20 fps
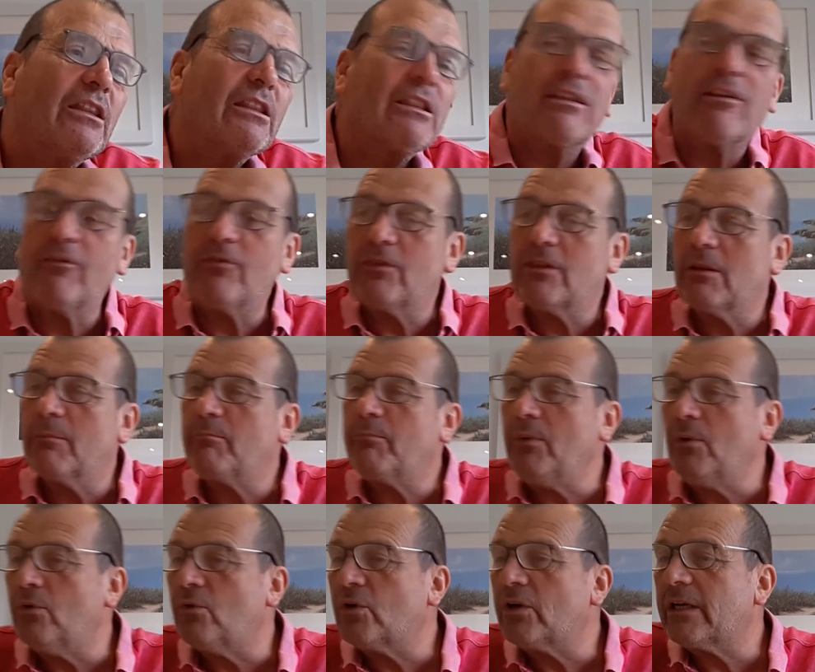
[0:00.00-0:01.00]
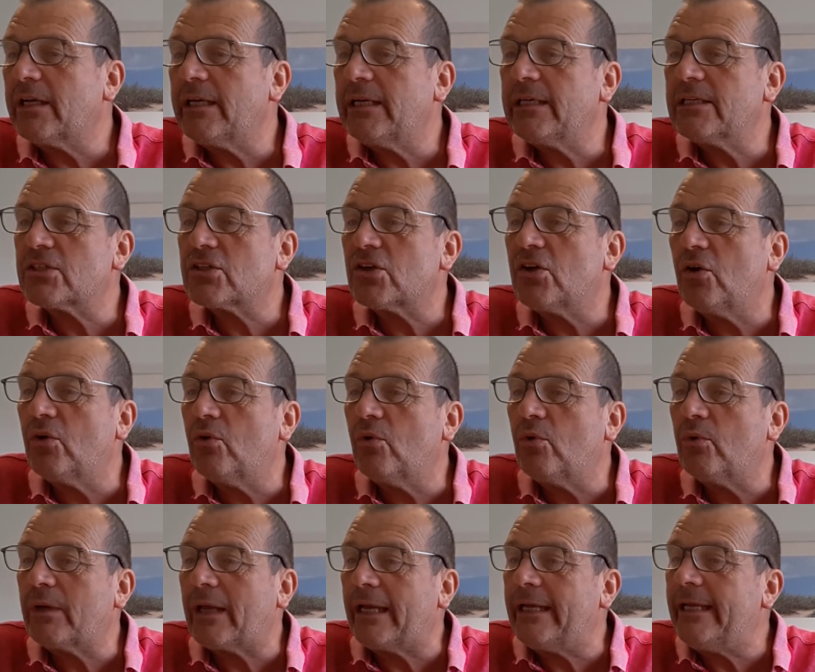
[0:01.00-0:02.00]
the book is
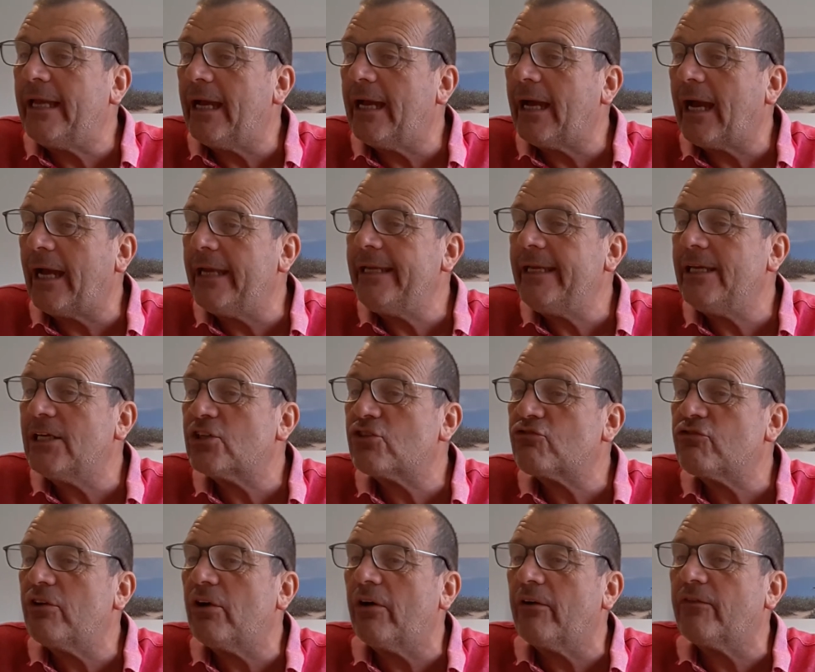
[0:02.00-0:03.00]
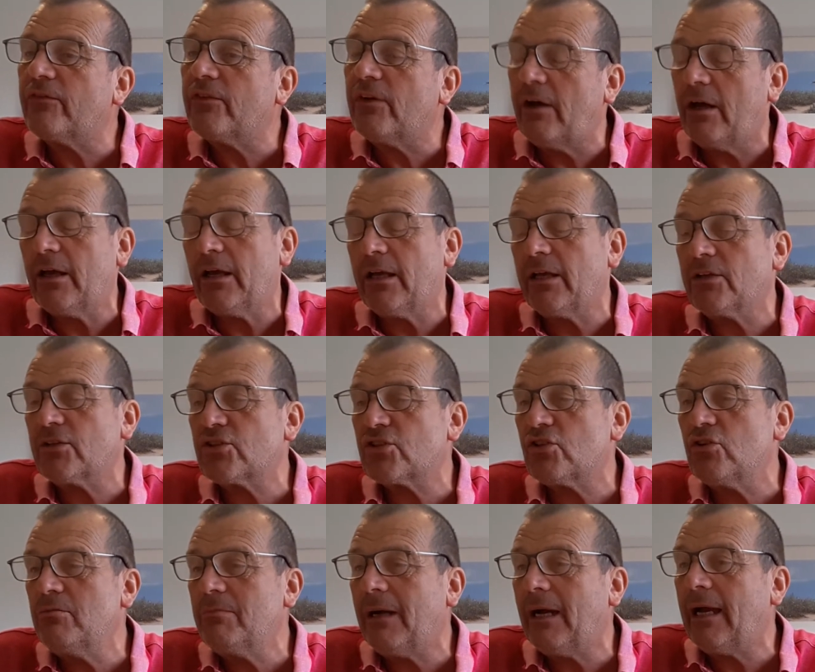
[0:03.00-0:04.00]
called A History of
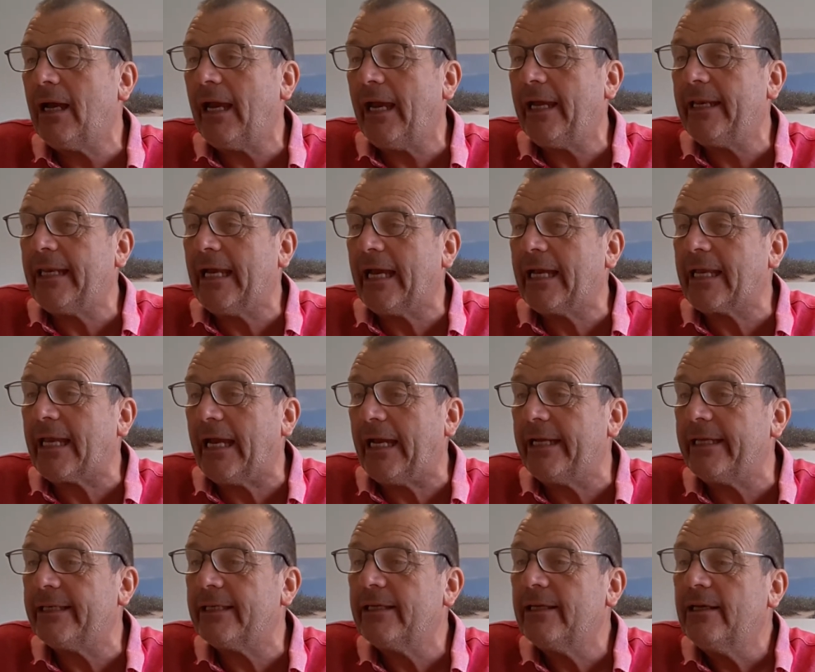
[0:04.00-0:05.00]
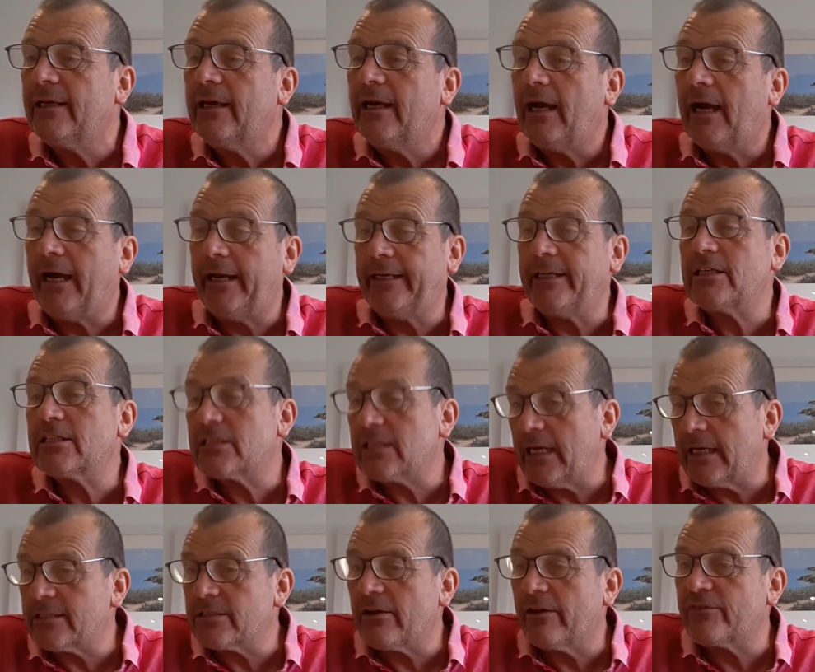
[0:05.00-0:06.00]
Sumer and Akkad, and it's,
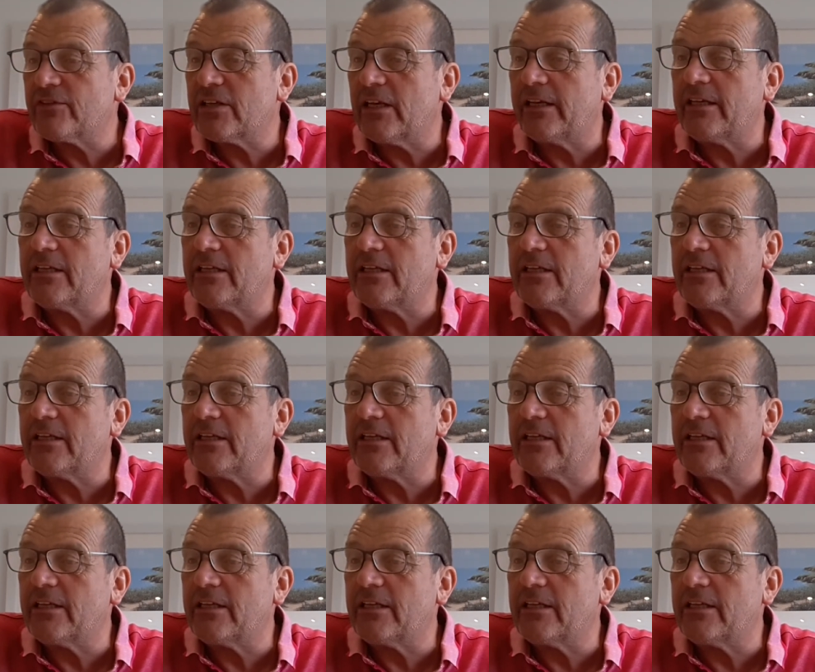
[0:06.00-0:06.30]
as I've said,